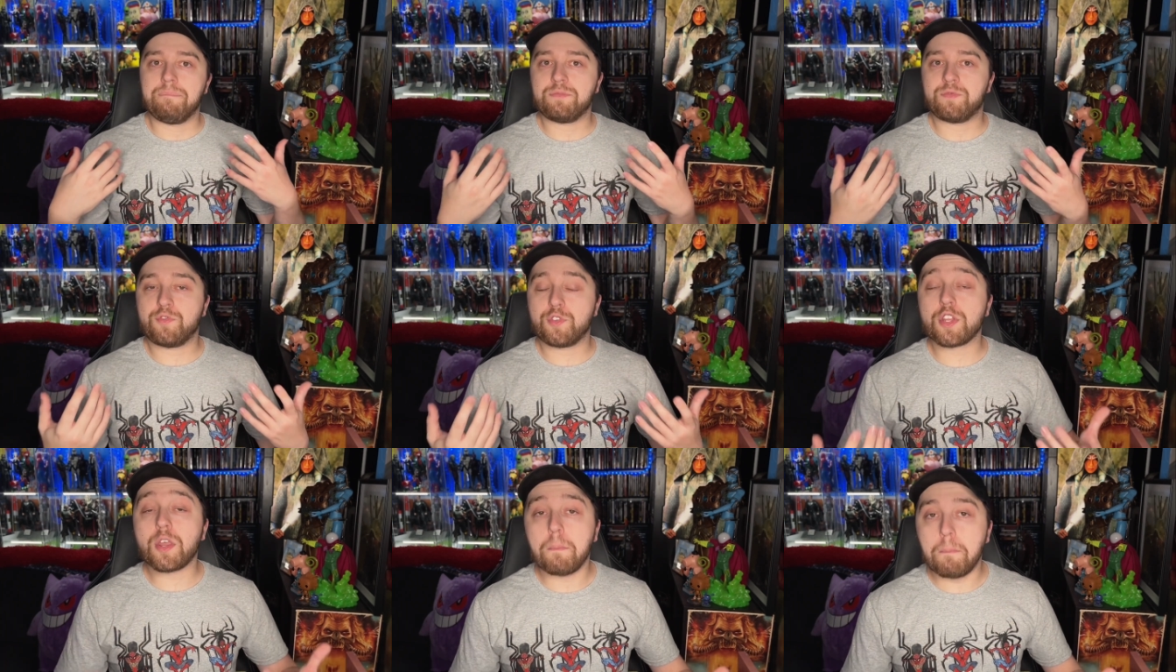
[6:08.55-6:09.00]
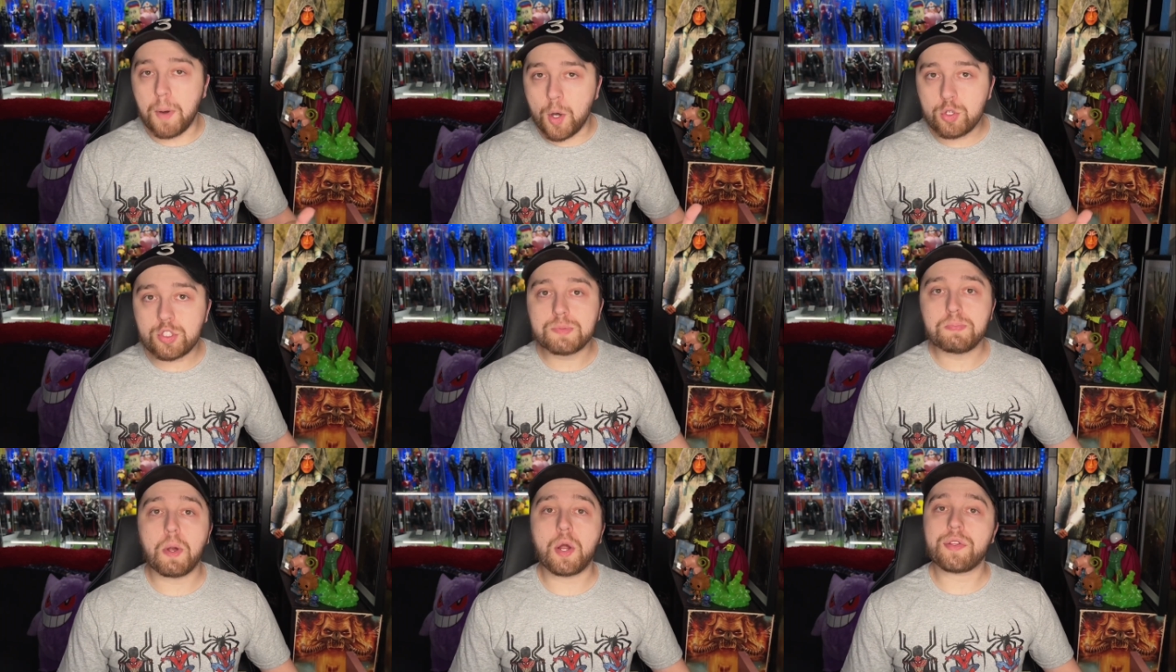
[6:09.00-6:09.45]
For the
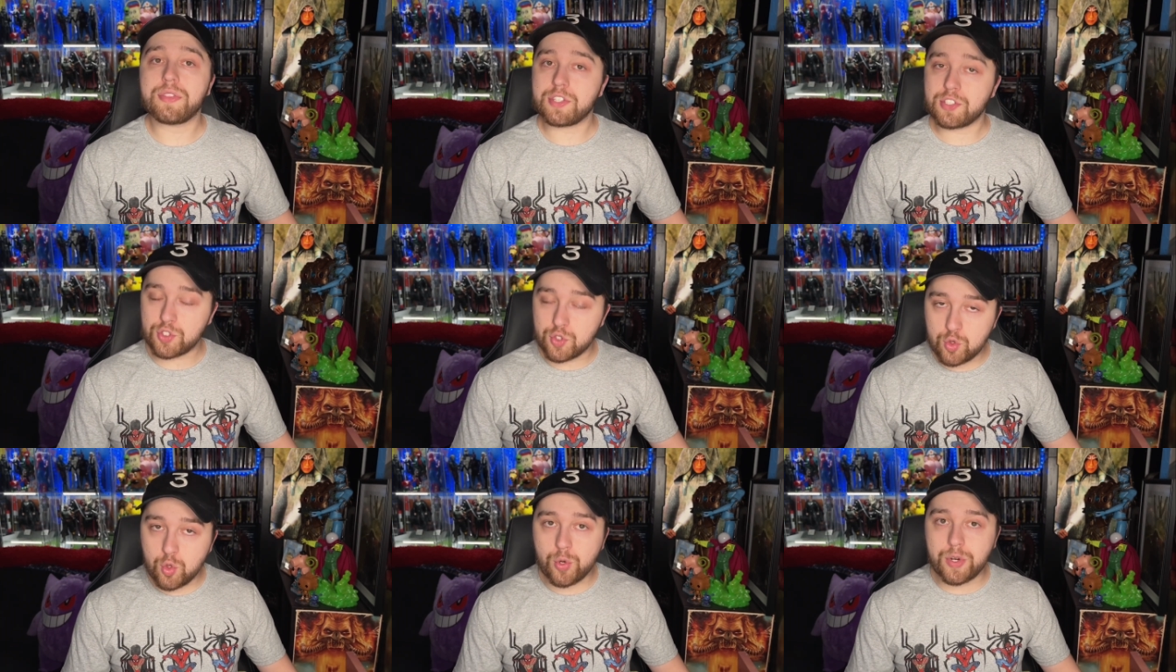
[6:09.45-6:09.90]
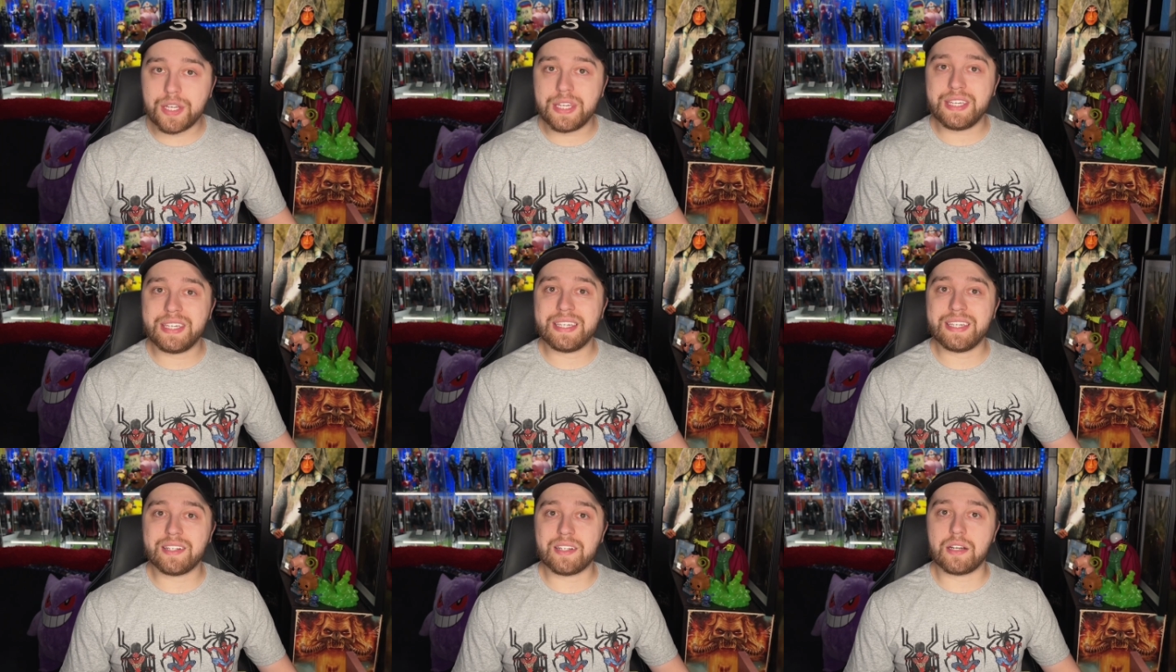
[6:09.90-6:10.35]
most part, the story
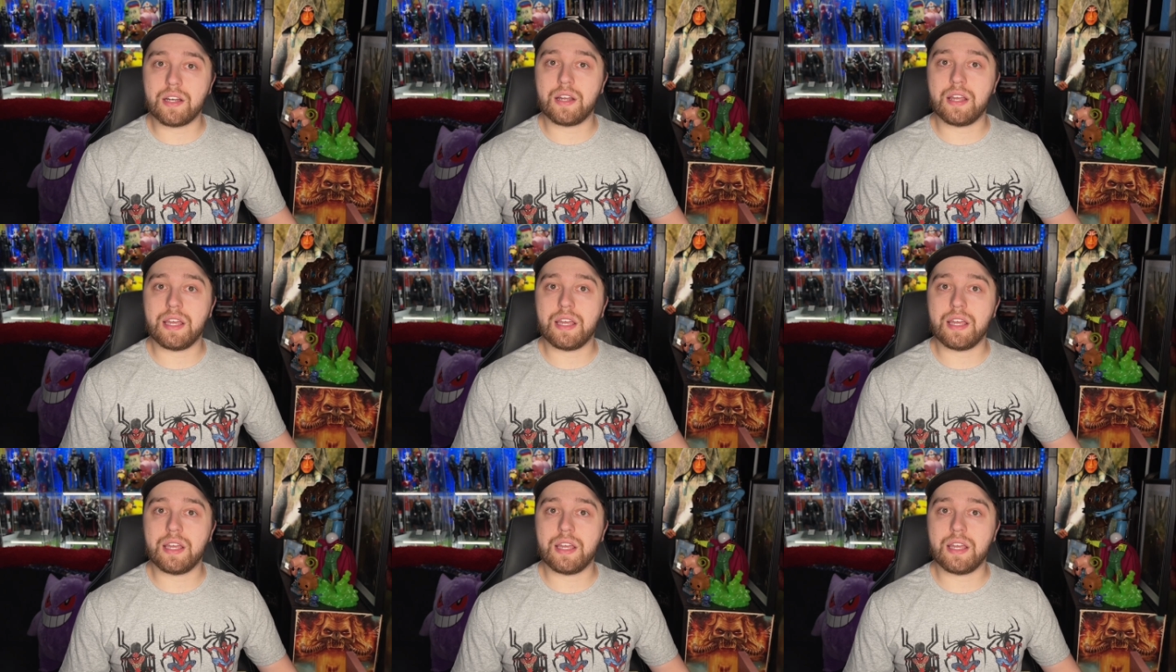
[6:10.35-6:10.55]
here